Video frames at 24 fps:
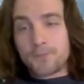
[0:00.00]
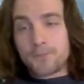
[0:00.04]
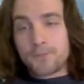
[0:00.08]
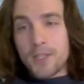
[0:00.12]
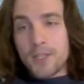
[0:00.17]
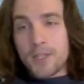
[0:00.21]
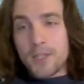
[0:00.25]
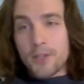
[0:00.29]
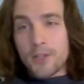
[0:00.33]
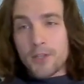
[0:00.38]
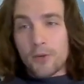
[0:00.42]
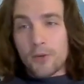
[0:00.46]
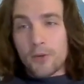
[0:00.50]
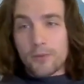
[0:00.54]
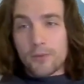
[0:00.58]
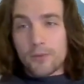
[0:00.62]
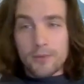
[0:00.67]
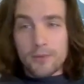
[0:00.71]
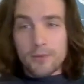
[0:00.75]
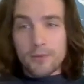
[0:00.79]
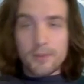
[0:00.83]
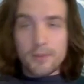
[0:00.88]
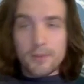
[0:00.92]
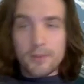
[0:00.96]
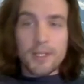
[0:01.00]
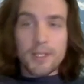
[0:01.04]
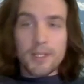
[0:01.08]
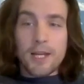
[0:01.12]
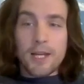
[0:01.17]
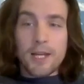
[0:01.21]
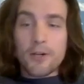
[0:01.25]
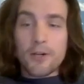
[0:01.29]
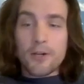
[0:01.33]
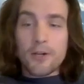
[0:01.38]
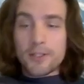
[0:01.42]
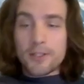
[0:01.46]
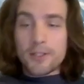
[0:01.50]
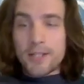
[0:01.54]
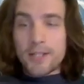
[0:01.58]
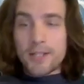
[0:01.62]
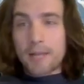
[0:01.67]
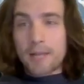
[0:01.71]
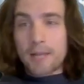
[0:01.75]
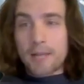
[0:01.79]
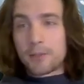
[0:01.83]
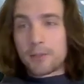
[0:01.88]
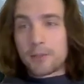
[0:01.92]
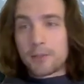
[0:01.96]
So the character
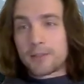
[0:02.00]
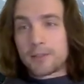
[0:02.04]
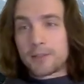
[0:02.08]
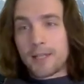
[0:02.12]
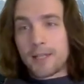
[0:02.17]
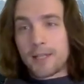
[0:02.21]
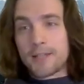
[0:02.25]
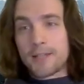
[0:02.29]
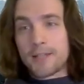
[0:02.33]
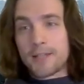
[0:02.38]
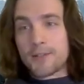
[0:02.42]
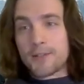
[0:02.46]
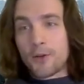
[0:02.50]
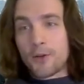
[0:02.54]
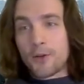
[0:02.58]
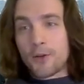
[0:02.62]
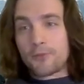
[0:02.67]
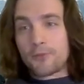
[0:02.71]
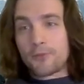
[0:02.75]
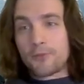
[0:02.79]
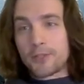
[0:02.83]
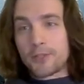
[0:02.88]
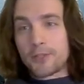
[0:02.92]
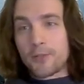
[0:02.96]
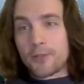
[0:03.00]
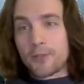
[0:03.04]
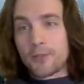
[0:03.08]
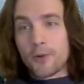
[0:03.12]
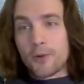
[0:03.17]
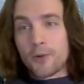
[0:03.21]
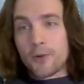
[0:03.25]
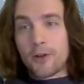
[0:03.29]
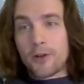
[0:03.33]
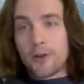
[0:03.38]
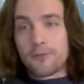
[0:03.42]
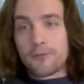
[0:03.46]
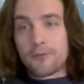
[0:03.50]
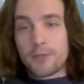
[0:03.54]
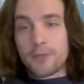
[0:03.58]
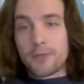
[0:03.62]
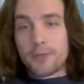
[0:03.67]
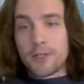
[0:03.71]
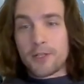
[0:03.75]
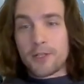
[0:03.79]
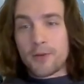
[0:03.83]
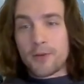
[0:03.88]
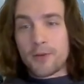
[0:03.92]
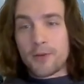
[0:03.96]
table, as hopefully we're all
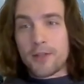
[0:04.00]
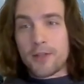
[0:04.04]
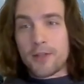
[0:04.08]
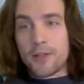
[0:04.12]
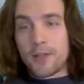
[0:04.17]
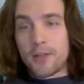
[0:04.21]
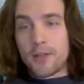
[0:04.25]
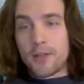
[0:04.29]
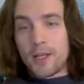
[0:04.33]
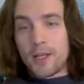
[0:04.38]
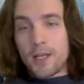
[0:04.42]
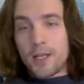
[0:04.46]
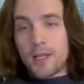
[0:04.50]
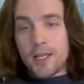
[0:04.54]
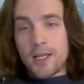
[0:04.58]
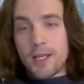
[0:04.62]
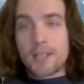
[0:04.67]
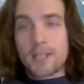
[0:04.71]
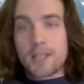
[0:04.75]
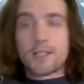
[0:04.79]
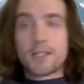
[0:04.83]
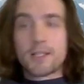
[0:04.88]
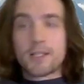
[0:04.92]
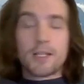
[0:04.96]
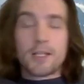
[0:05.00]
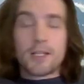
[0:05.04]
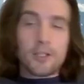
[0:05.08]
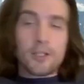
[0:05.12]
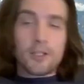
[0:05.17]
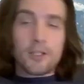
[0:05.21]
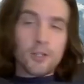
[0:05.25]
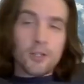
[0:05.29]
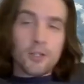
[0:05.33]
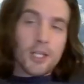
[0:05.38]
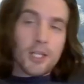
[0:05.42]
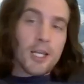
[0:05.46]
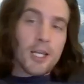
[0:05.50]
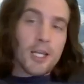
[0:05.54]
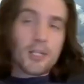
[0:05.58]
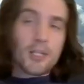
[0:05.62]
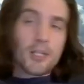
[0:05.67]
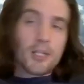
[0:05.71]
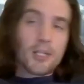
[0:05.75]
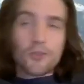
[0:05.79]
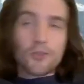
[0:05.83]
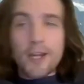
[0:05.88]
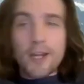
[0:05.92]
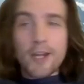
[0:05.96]
familiar with, is looking at
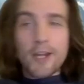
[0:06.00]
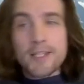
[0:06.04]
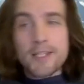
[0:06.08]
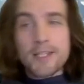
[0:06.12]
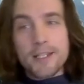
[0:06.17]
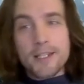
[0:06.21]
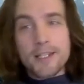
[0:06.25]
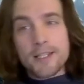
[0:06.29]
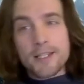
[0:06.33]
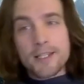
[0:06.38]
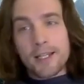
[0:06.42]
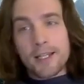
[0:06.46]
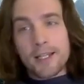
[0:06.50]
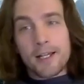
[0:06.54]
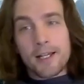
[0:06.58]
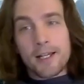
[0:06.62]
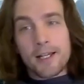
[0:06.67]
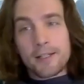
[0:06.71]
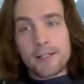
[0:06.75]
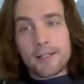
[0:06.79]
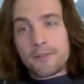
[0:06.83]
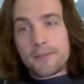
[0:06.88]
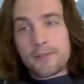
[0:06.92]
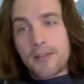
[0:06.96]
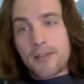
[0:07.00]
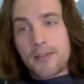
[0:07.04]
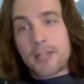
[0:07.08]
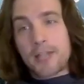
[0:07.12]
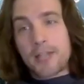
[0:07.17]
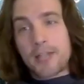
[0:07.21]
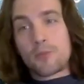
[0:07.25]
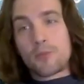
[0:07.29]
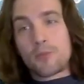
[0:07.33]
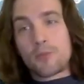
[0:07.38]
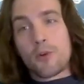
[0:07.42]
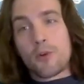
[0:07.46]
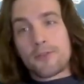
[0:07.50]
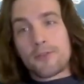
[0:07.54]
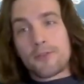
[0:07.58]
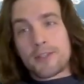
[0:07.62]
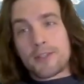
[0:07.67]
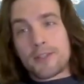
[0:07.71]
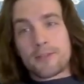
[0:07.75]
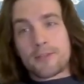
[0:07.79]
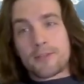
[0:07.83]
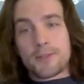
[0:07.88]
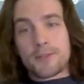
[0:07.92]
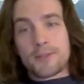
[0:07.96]
traces of
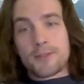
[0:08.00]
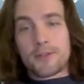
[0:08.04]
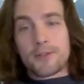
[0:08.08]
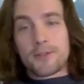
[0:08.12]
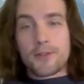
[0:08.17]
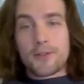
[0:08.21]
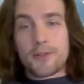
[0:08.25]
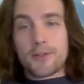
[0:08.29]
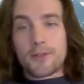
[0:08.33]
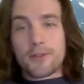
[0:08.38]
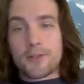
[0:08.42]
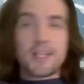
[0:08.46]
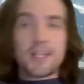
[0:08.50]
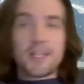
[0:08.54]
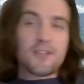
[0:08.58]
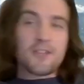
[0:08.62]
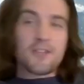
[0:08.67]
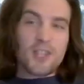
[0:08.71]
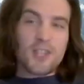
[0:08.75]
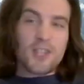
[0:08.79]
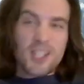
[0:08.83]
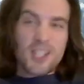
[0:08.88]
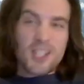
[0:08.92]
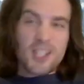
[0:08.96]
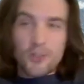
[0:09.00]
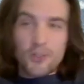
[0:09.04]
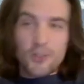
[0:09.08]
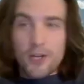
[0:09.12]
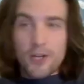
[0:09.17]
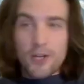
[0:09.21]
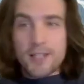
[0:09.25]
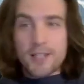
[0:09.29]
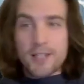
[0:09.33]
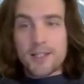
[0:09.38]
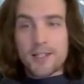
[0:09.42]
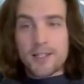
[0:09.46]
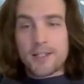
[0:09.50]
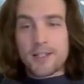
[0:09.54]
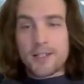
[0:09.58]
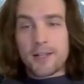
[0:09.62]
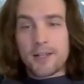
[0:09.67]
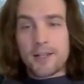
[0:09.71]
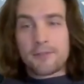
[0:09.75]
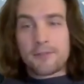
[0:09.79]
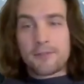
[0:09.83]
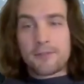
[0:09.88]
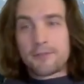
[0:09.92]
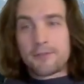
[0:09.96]
endomorphisms, or you can think of just as traces
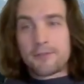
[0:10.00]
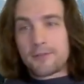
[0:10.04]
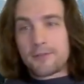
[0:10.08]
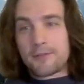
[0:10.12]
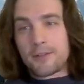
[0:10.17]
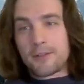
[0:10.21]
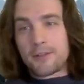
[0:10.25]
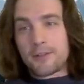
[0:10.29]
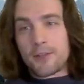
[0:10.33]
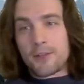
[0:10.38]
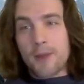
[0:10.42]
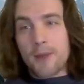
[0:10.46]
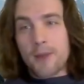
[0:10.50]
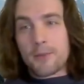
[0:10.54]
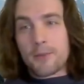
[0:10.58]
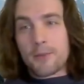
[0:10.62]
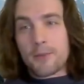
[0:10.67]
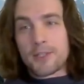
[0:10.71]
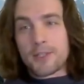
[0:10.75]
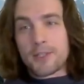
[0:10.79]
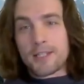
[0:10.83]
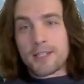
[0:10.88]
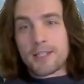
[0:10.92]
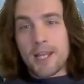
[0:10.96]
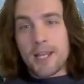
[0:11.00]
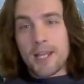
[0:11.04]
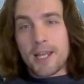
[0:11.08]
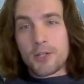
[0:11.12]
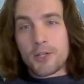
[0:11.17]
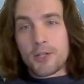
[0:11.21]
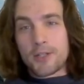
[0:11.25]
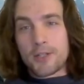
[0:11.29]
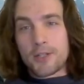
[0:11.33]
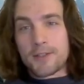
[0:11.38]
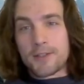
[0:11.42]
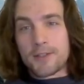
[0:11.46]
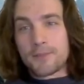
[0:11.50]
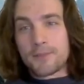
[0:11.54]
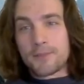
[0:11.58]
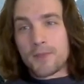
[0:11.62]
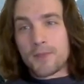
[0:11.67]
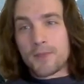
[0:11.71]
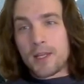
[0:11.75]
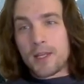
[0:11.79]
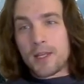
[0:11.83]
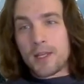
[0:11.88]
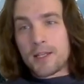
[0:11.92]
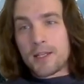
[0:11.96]
of the representations.
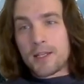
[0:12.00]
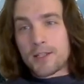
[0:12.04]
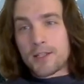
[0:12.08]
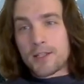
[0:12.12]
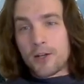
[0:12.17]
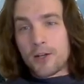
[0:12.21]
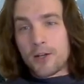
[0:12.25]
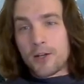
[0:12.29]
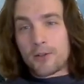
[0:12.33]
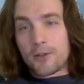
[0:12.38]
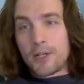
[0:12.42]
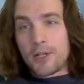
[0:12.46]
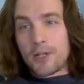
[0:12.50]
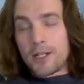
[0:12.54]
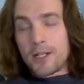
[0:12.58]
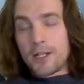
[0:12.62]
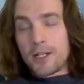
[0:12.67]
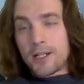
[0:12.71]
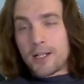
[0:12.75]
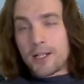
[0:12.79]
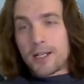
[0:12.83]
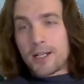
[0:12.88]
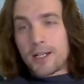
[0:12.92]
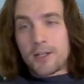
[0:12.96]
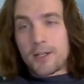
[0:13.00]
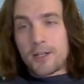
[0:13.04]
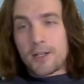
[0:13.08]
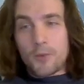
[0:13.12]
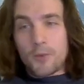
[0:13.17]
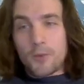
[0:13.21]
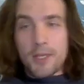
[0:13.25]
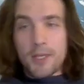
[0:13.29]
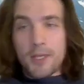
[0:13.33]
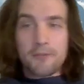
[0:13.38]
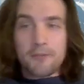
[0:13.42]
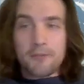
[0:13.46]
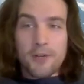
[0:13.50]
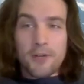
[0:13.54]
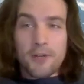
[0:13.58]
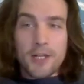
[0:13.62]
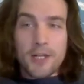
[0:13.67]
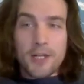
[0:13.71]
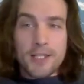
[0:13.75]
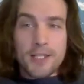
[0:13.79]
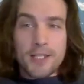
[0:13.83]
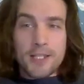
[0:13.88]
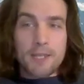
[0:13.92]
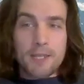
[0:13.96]
So we get very
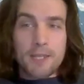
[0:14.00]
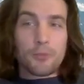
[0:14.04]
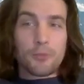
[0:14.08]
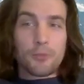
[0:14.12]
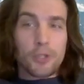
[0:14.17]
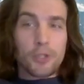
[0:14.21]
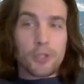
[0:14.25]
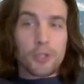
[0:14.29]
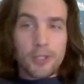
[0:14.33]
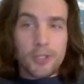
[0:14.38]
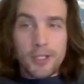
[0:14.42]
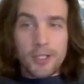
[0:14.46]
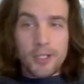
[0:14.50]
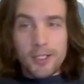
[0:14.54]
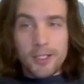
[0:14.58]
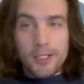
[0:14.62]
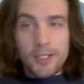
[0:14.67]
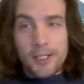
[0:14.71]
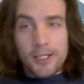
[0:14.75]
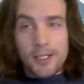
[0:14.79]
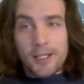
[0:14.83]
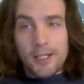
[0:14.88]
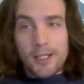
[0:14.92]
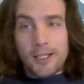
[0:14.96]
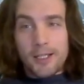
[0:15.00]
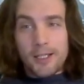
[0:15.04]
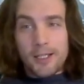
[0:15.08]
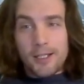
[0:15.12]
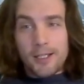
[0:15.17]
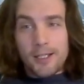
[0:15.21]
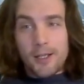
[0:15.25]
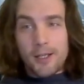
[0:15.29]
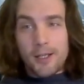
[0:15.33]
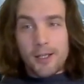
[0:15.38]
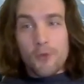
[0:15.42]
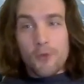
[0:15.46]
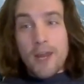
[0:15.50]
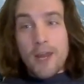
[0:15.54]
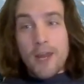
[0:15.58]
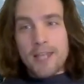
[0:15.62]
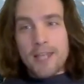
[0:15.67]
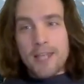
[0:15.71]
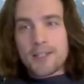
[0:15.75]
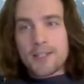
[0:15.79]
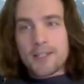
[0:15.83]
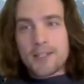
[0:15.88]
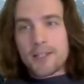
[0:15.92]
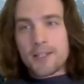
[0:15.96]
simple
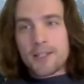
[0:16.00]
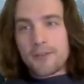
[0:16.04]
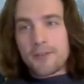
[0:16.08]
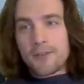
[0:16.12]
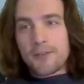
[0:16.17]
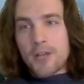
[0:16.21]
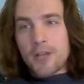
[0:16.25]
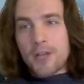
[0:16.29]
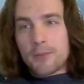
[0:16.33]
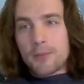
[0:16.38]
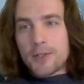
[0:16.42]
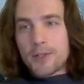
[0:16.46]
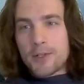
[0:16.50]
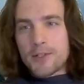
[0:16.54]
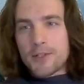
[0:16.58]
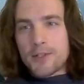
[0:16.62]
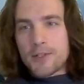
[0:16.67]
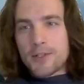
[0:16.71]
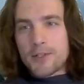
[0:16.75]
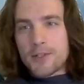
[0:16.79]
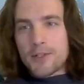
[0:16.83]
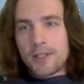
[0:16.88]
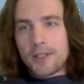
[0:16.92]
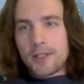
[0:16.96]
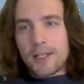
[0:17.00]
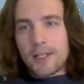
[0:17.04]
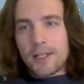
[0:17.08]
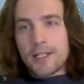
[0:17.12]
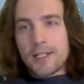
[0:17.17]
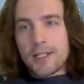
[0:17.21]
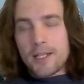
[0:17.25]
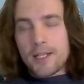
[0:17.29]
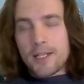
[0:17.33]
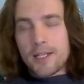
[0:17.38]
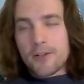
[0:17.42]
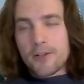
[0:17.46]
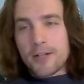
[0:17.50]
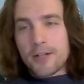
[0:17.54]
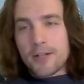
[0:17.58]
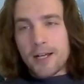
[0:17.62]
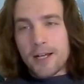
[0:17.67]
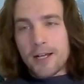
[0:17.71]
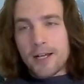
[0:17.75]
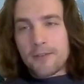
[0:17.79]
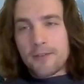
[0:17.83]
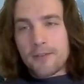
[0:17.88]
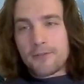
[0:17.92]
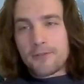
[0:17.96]
arrays of numbers. And here
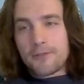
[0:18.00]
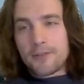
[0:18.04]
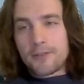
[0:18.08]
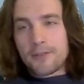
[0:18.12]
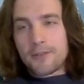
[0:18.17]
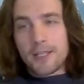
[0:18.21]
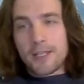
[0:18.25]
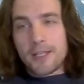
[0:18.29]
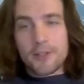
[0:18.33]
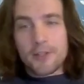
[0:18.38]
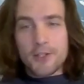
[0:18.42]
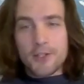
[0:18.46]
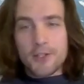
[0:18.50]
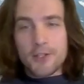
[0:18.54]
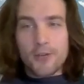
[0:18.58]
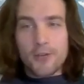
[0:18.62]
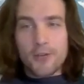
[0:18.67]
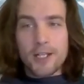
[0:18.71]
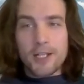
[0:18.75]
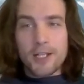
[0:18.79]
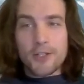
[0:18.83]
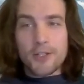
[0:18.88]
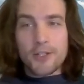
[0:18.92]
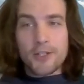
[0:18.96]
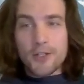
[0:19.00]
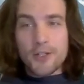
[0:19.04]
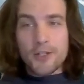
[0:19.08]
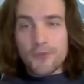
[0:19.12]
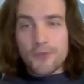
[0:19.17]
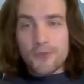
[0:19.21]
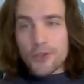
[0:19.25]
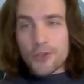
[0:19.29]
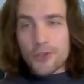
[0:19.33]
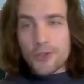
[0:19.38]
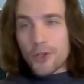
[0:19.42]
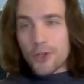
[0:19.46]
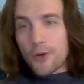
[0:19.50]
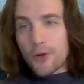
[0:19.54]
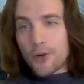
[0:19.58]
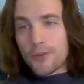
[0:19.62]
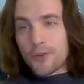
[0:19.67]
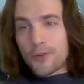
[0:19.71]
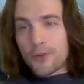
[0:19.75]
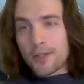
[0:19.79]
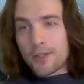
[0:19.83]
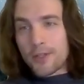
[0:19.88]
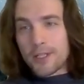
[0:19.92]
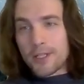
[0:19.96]
I've illustrated just for show
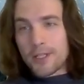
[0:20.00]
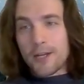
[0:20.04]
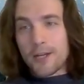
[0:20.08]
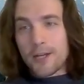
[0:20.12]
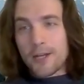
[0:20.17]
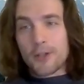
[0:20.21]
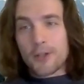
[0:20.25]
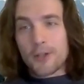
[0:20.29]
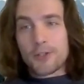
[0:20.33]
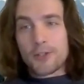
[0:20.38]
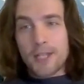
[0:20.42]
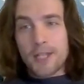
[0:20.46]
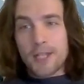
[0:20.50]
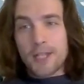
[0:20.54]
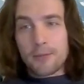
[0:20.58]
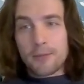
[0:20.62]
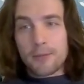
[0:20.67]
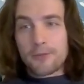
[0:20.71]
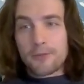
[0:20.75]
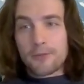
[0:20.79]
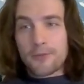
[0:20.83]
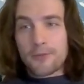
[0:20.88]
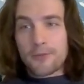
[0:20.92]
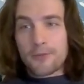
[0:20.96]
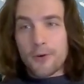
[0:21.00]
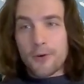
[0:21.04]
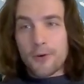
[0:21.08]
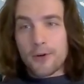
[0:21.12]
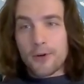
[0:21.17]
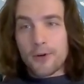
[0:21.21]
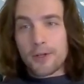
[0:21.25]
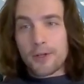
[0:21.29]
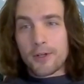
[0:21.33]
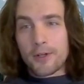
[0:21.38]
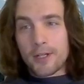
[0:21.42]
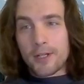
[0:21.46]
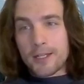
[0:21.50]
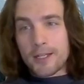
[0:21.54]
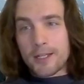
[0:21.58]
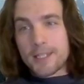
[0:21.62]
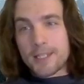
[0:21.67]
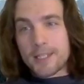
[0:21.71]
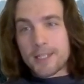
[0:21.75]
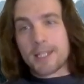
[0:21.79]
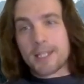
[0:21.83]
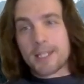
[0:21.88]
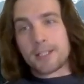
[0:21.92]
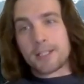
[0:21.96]
the character table for the
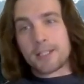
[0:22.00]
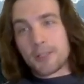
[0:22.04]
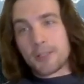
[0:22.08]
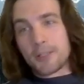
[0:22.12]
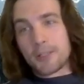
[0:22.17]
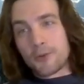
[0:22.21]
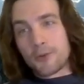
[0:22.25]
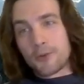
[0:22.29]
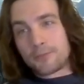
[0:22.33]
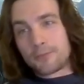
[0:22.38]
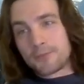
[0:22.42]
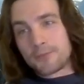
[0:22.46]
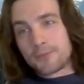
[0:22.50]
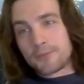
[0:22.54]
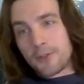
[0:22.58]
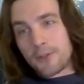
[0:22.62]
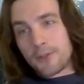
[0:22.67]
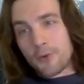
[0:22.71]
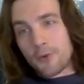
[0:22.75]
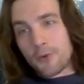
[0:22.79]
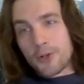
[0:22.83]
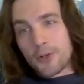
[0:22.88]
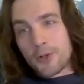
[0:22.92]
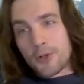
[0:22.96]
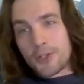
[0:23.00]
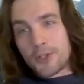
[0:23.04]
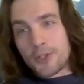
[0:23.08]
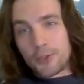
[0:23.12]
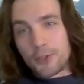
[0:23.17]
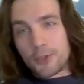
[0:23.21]
cyclic group of order 2.